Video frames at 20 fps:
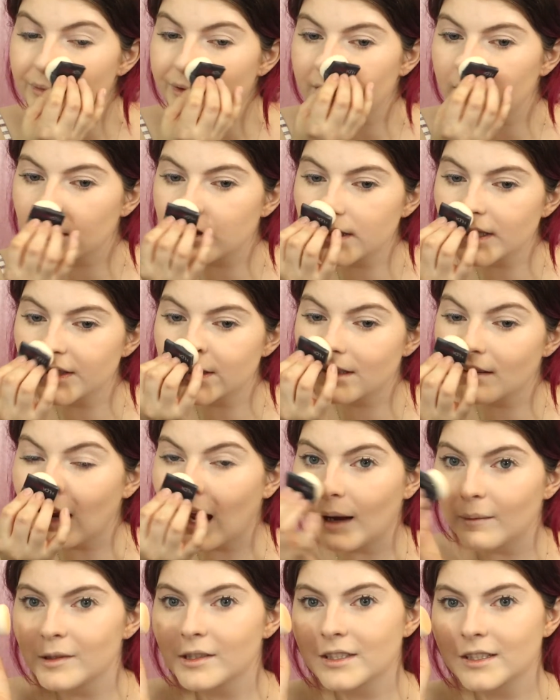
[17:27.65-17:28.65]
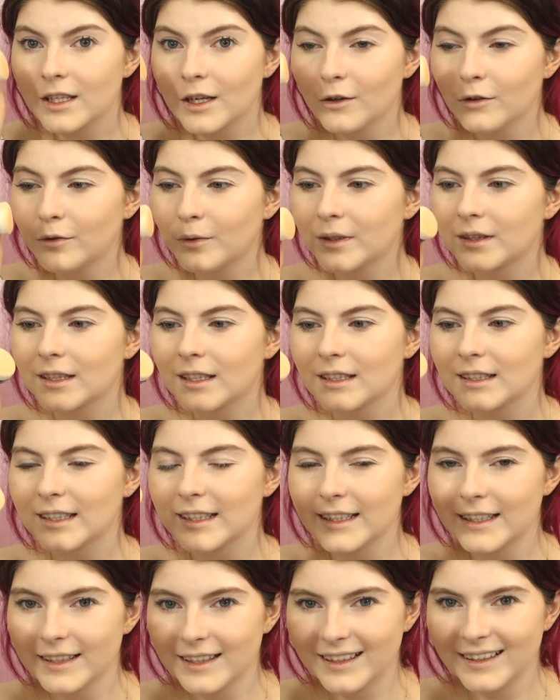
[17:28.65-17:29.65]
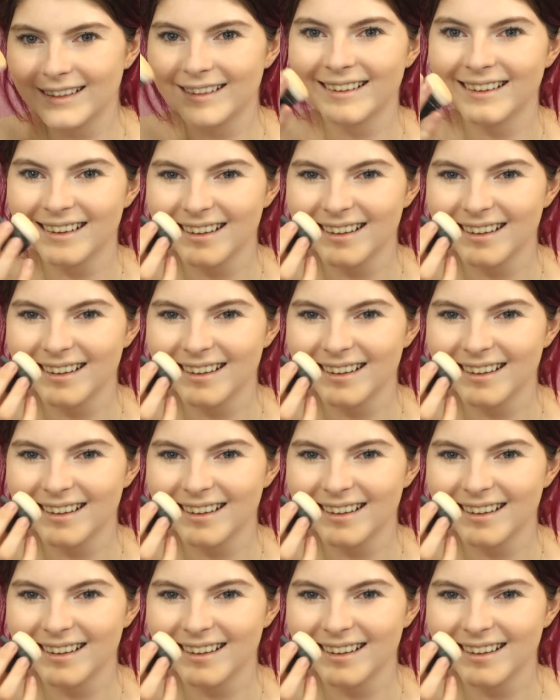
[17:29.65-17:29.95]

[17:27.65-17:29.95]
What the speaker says: Because you stab yourself with the lid.